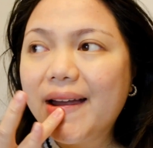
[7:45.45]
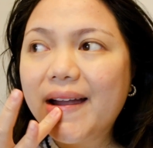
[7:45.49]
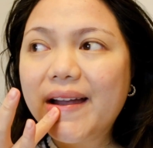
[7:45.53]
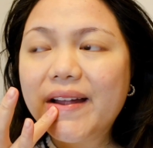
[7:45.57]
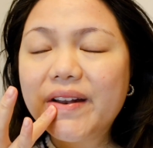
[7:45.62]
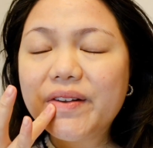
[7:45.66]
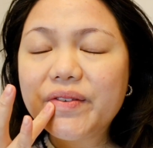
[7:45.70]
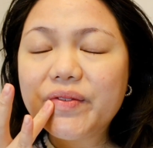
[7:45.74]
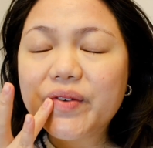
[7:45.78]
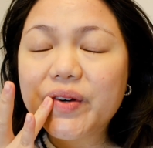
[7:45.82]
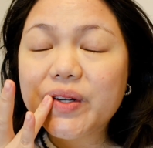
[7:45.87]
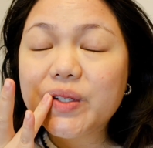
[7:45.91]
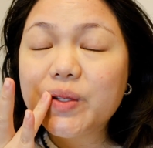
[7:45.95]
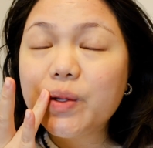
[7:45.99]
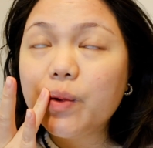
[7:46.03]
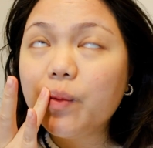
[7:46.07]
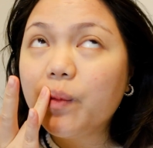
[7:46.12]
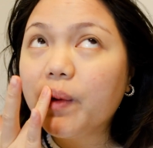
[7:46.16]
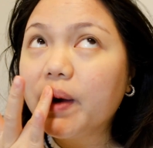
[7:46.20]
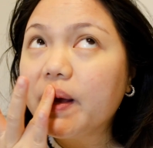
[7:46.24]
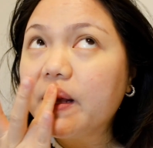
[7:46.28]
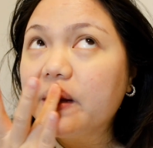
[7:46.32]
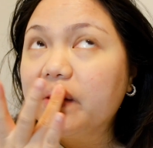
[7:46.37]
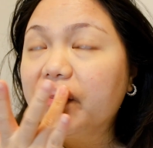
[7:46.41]
And of course you
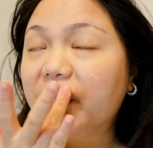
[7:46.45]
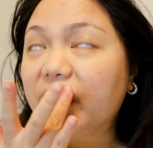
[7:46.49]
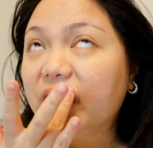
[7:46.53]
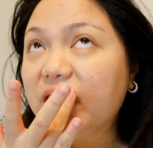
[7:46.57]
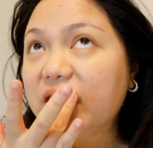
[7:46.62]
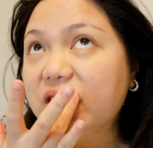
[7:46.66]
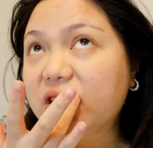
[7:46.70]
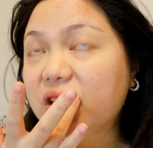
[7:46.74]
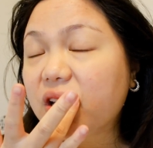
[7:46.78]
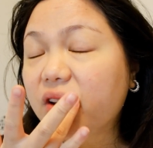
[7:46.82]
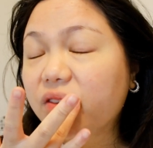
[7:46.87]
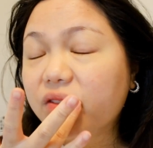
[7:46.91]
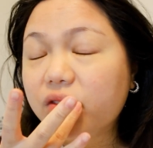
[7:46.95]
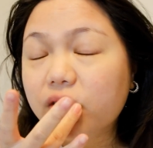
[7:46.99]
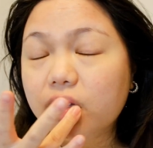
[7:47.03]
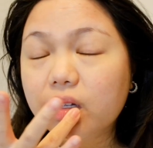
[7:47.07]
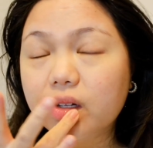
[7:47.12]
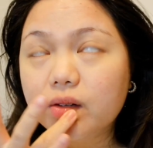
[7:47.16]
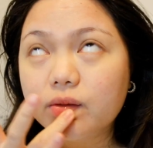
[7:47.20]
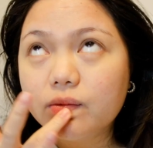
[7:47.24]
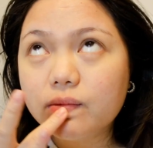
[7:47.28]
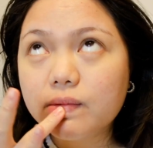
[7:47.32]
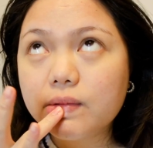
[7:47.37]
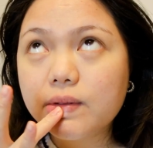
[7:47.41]
want very soft
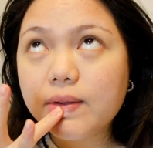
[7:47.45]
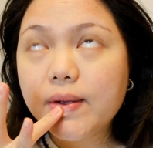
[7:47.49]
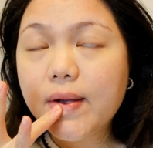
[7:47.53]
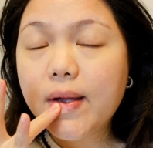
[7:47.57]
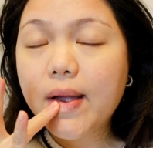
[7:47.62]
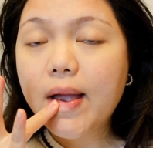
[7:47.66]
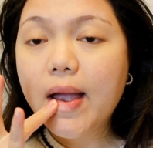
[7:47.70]
lips.